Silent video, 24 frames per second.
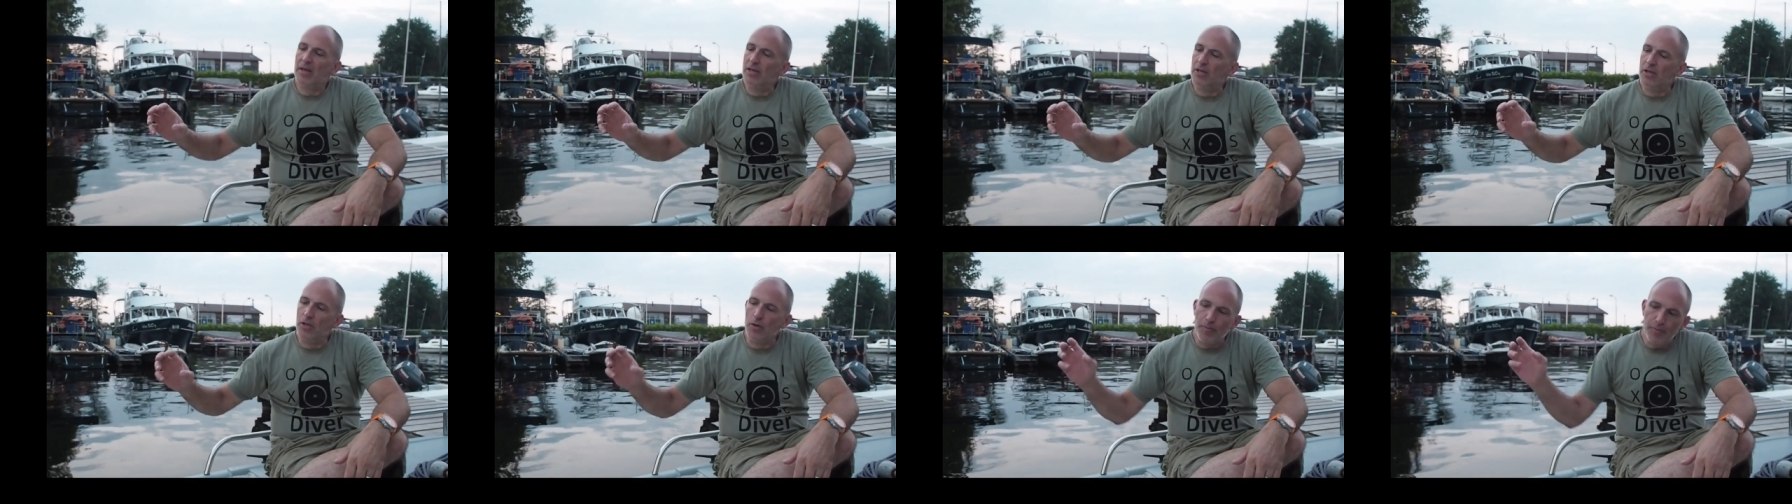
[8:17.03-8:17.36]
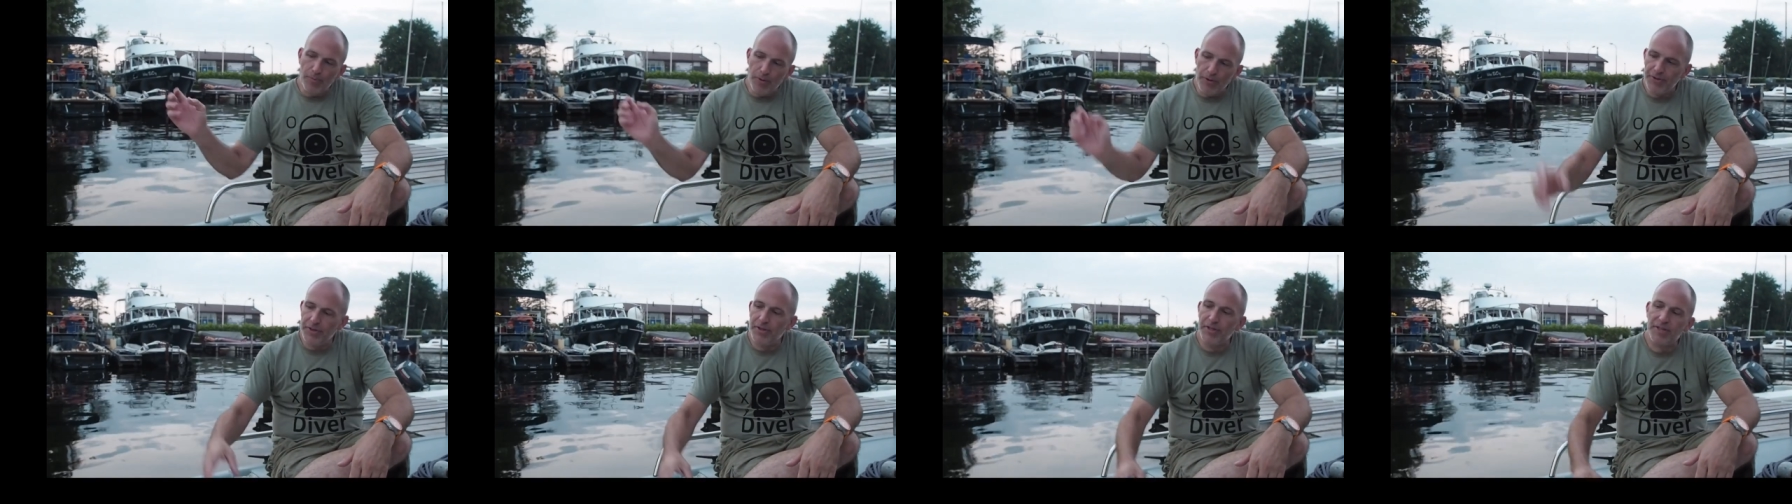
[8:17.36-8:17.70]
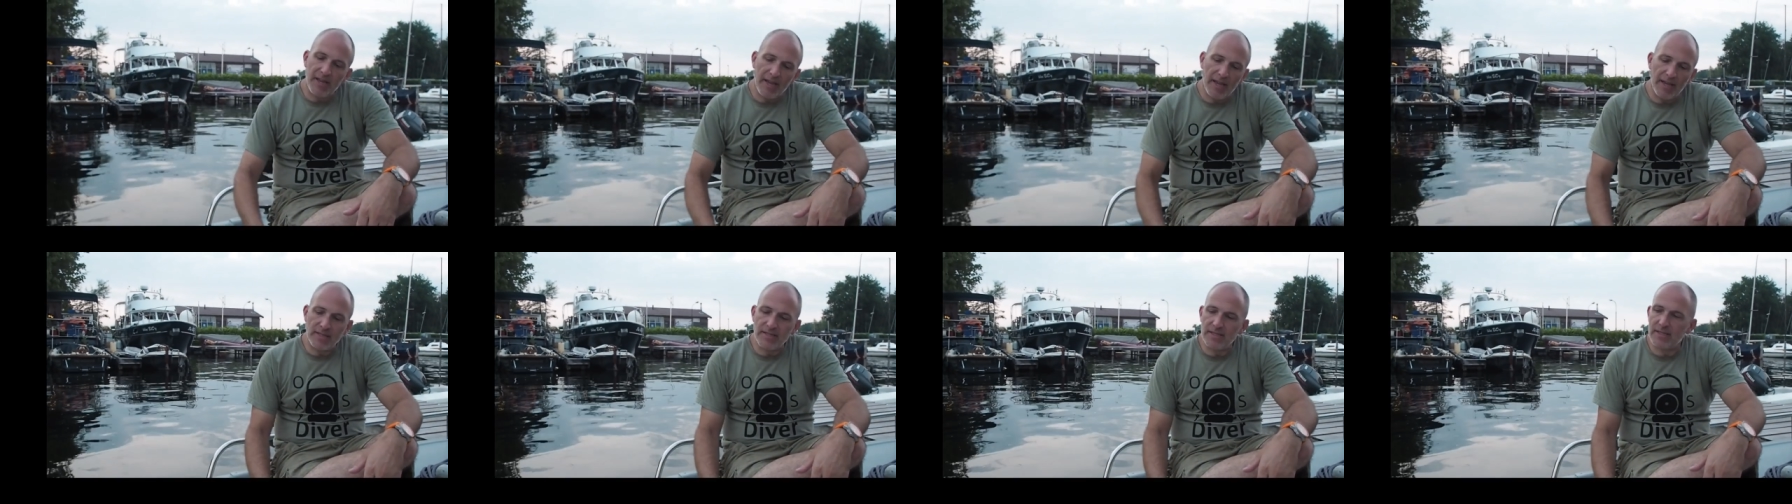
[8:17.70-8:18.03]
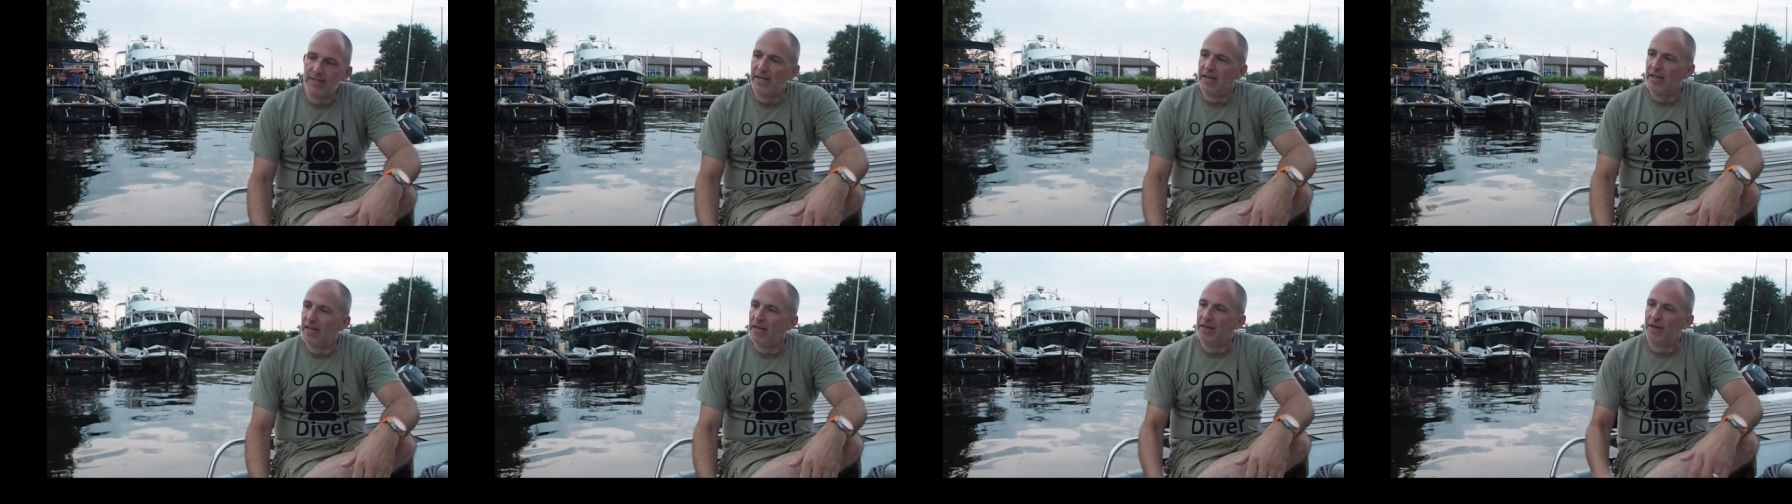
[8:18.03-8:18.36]
You put the tanks
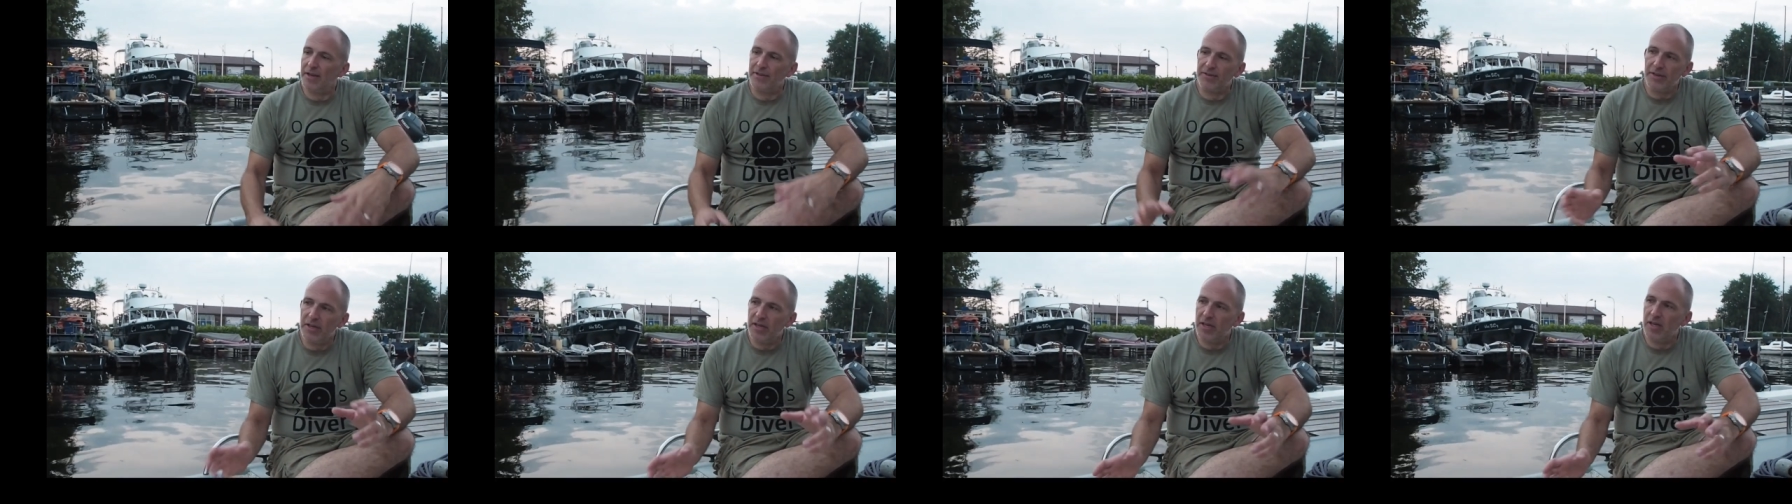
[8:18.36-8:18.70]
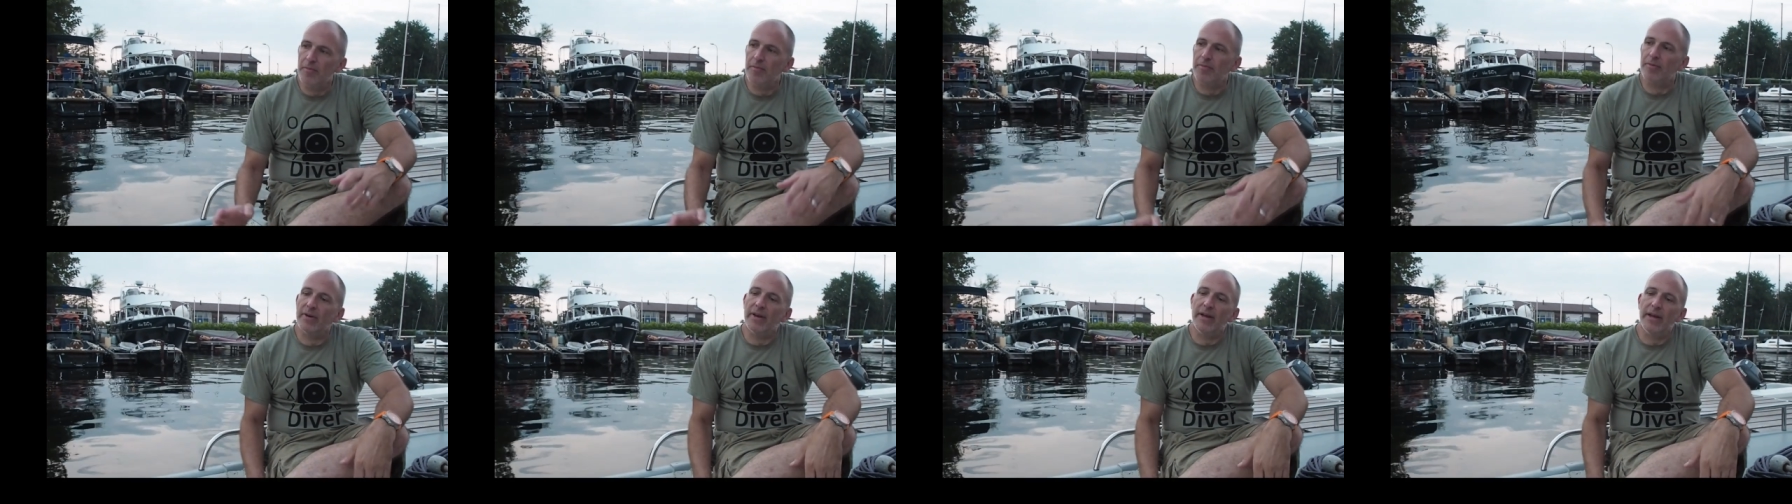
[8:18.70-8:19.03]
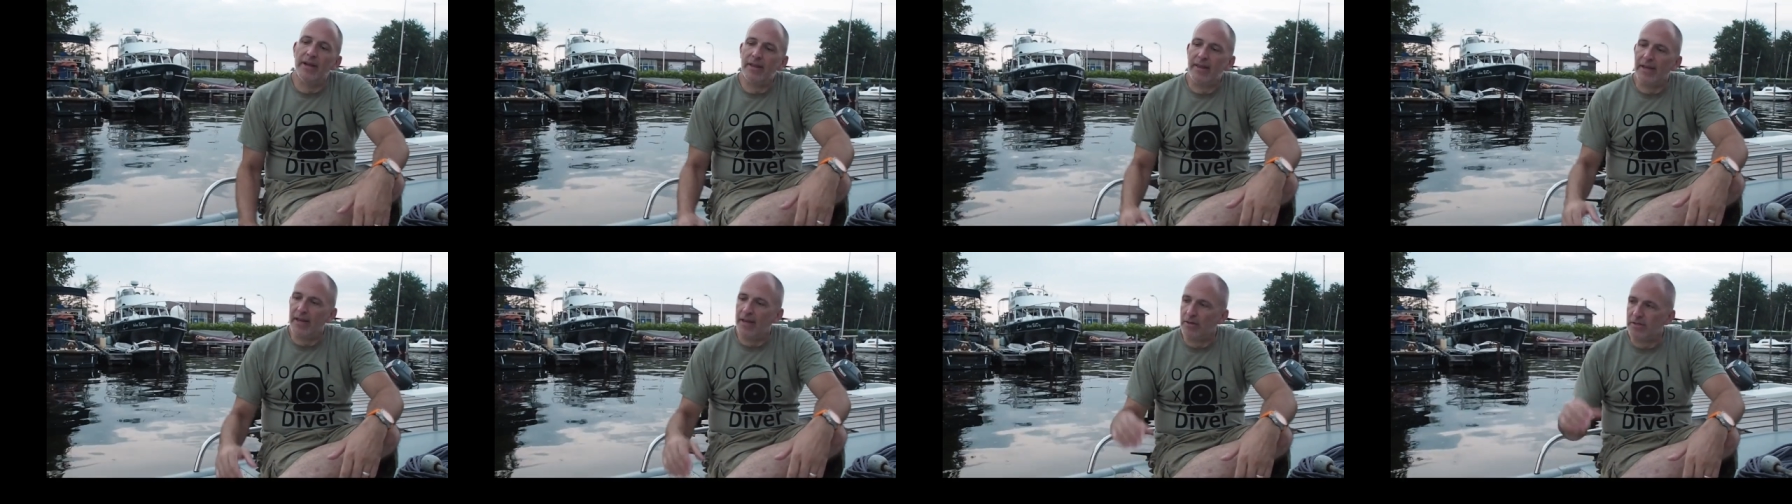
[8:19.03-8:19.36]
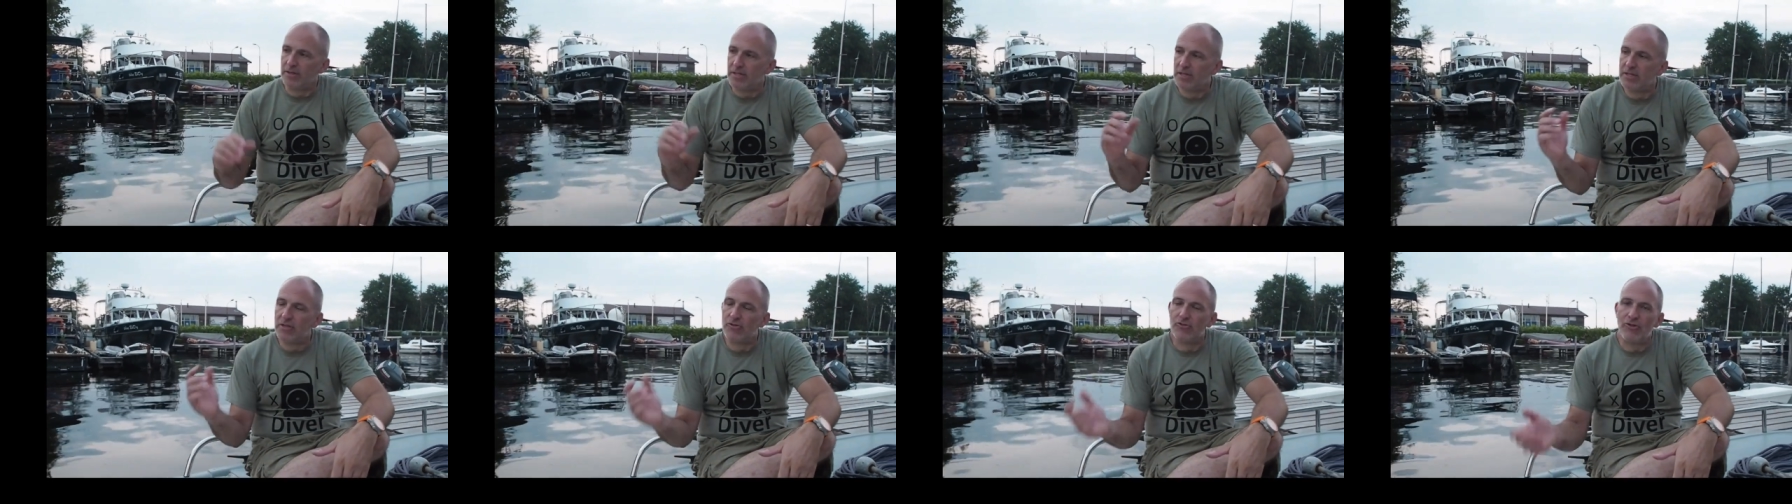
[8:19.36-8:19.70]
there, nothing can break, they got
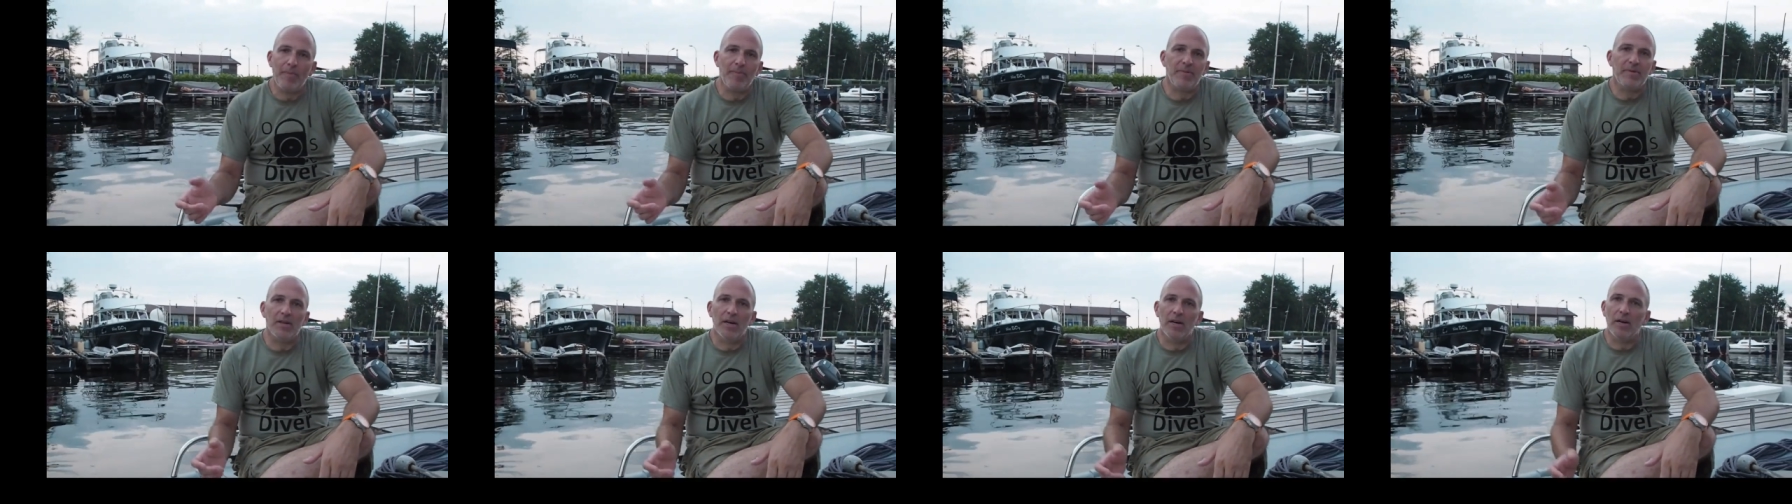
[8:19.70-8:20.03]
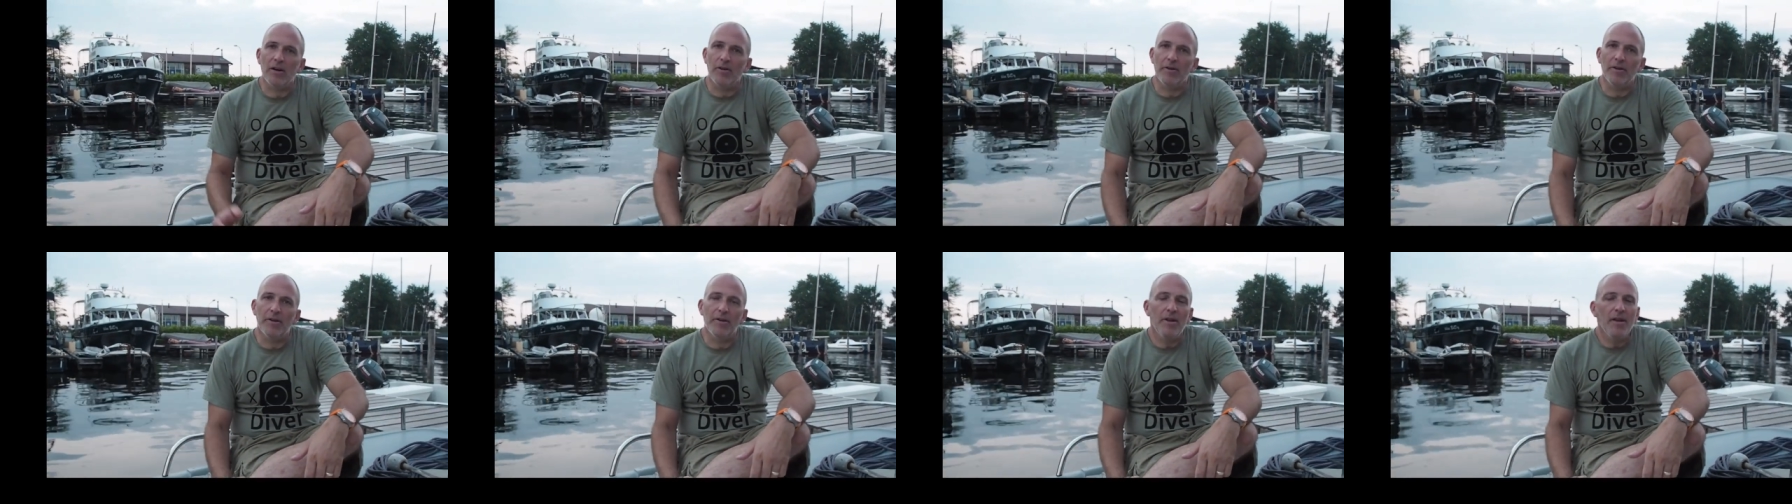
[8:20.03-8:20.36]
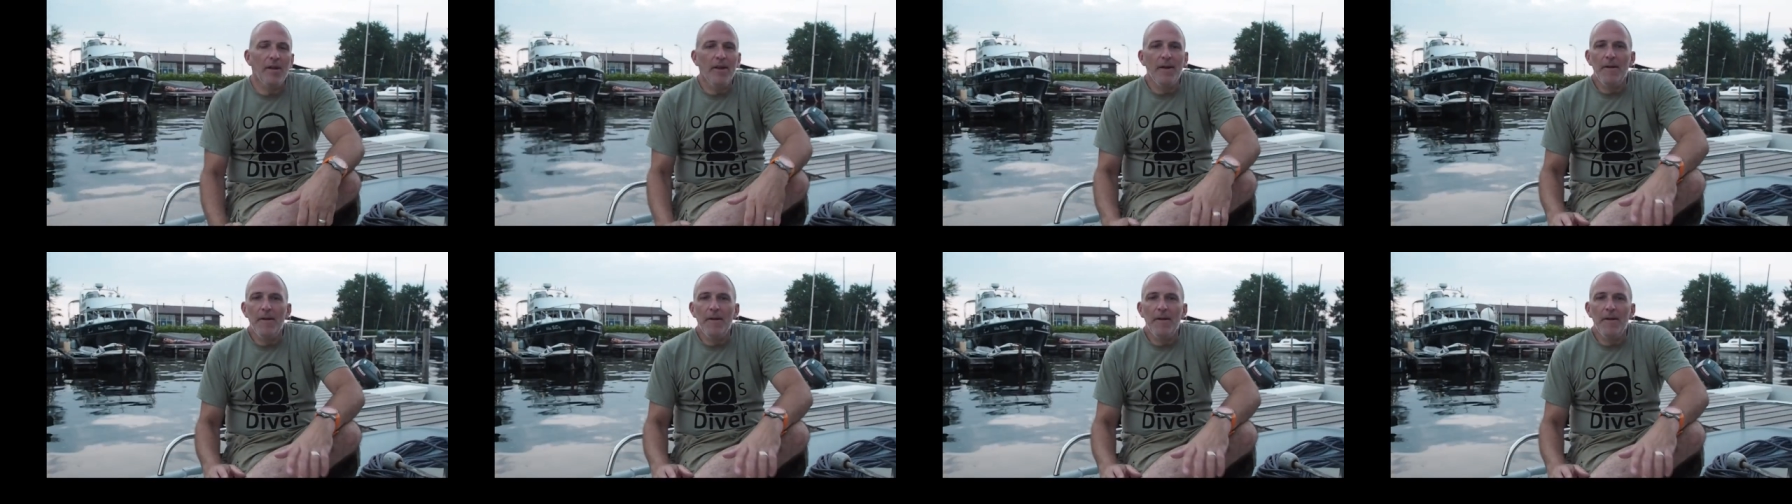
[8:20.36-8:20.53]
strapped down.